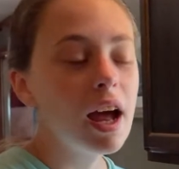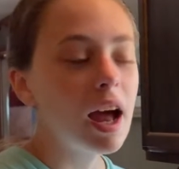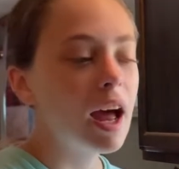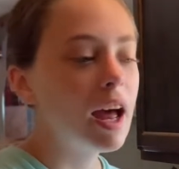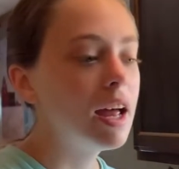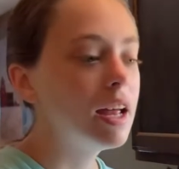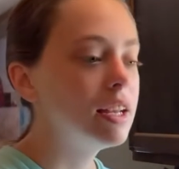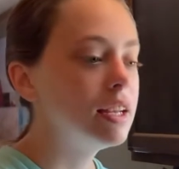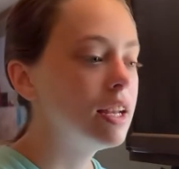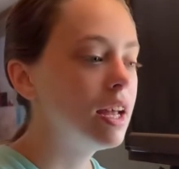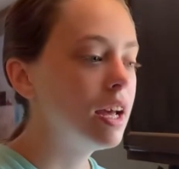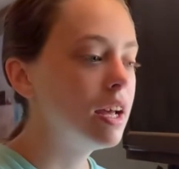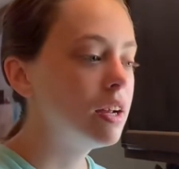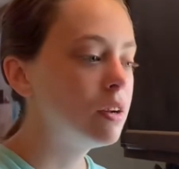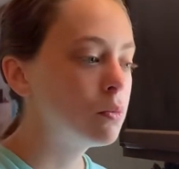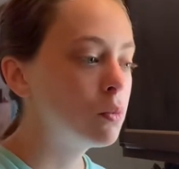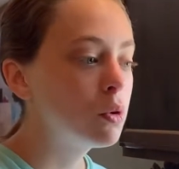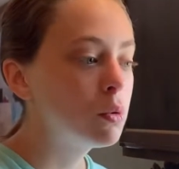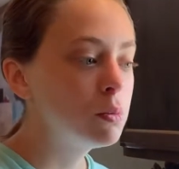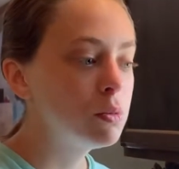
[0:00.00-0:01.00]
And then
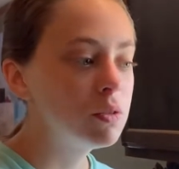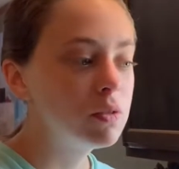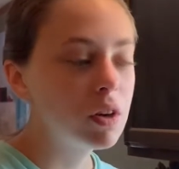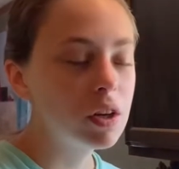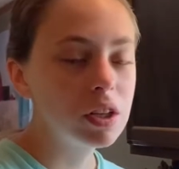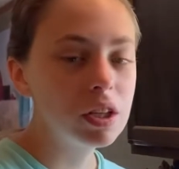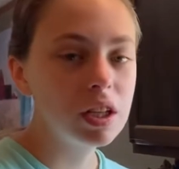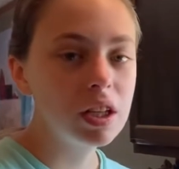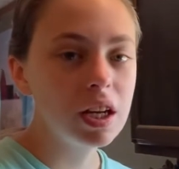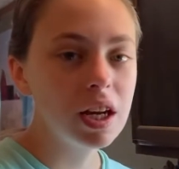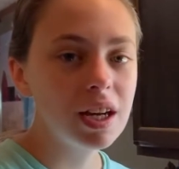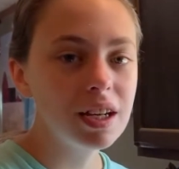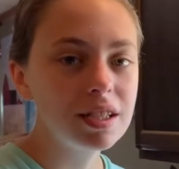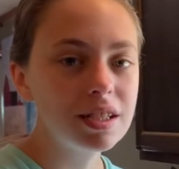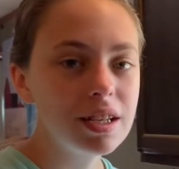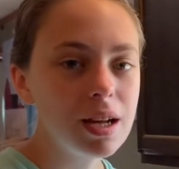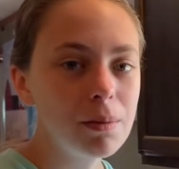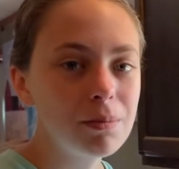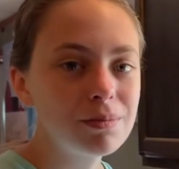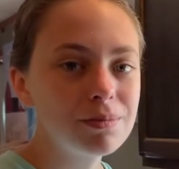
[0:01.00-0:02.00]
we'll move on to the next step.